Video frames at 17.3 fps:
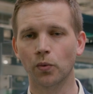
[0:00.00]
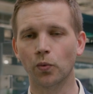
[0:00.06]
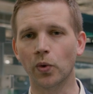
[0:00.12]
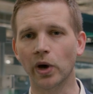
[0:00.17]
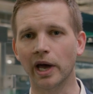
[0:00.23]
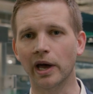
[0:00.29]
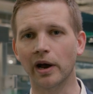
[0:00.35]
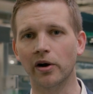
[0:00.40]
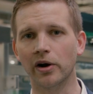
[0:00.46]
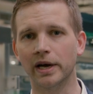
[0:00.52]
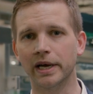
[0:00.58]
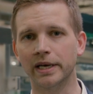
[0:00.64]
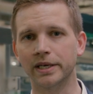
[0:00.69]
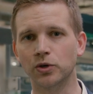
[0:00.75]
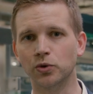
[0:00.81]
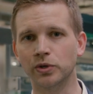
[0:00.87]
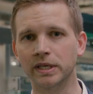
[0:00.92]

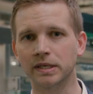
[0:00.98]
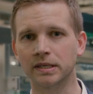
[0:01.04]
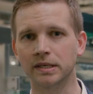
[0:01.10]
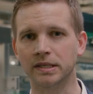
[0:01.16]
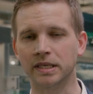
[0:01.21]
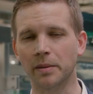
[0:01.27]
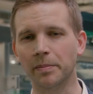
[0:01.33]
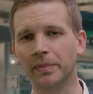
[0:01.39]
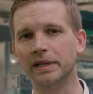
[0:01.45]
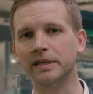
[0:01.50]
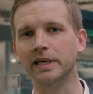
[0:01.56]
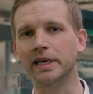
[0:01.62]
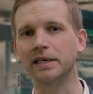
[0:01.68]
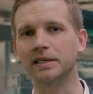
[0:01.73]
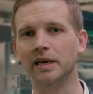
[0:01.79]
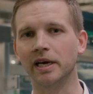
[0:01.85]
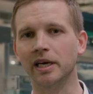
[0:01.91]
where you disassemble
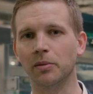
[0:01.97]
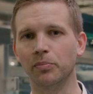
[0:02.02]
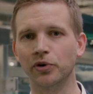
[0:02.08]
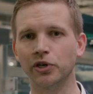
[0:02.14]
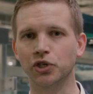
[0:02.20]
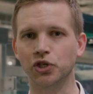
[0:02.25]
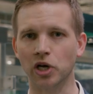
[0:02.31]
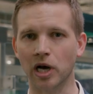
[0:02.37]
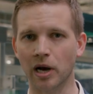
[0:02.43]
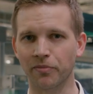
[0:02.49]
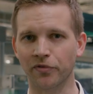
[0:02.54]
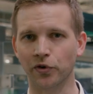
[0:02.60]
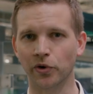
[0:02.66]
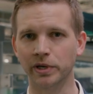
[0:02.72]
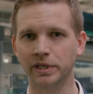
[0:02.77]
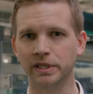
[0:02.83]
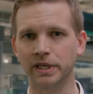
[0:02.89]
the entire bridge up
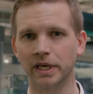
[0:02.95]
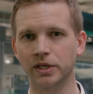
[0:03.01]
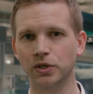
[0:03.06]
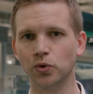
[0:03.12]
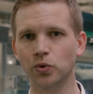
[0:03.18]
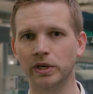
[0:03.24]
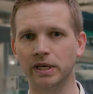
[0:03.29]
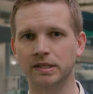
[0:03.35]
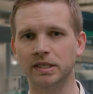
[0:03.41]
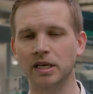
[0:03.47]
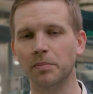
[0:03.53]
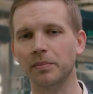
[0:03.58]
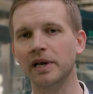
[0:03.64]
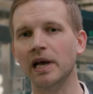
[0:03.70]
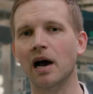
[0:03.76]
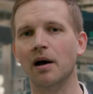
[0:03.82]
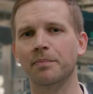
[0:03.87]
front and do an
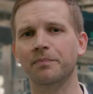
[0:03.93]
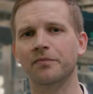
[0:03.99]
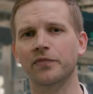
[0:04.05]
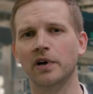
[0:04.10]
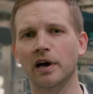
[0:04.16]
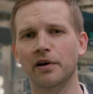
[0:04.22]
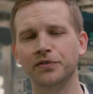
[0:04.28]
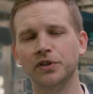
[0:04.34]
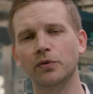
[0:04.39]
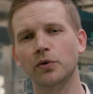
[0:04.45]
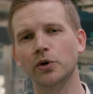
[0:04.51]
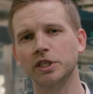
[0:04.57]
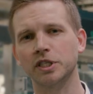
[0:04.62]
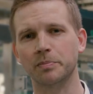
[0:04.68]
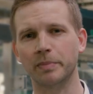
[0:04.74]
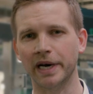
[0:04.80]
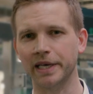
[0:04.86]
assembly up
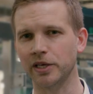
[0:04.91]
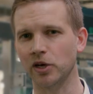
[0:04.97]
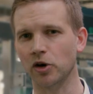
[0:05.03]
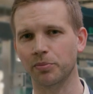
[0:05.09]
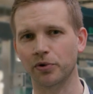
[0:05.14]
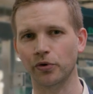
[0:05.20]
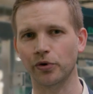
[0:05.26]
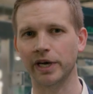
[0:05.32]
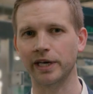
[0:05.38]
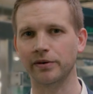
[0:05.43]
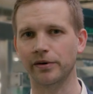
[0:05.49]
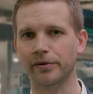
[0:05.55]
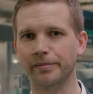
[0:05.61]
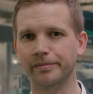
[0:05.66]
afterwards by the operator.